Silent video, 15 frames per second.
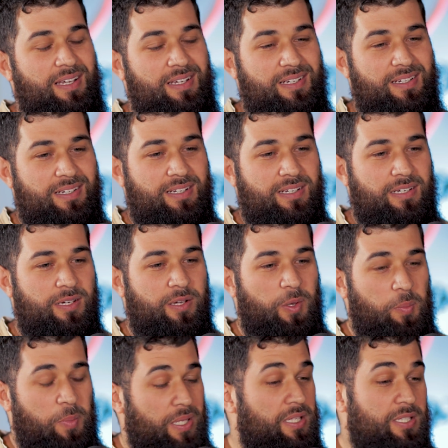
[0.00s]

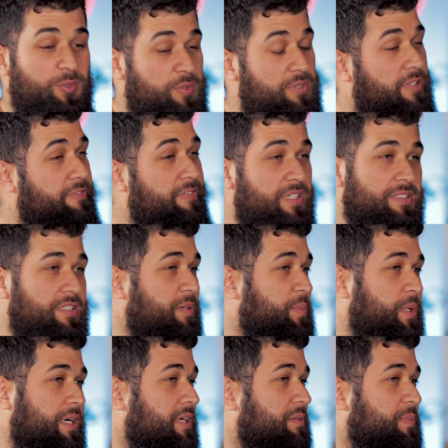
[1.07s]
But this was the first time
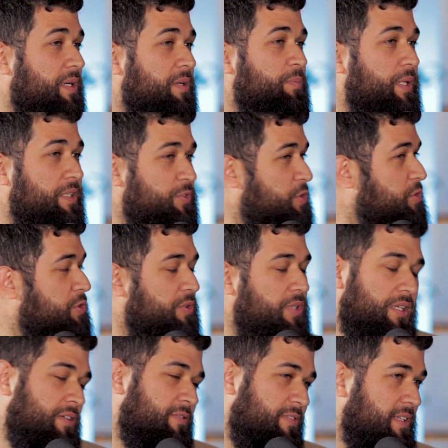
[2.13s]
I made sujood,
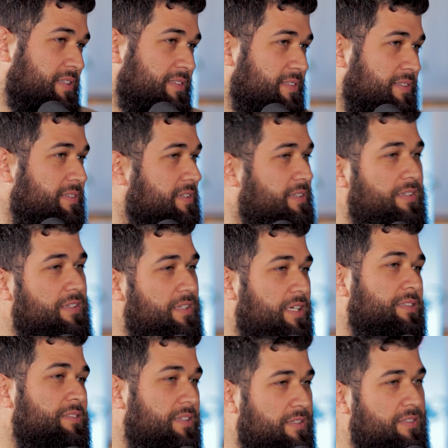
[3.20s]
and it felt
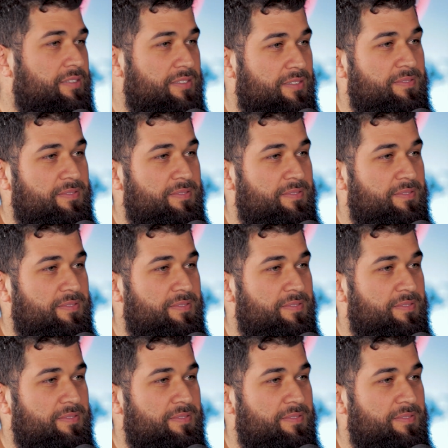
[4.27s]
excellent.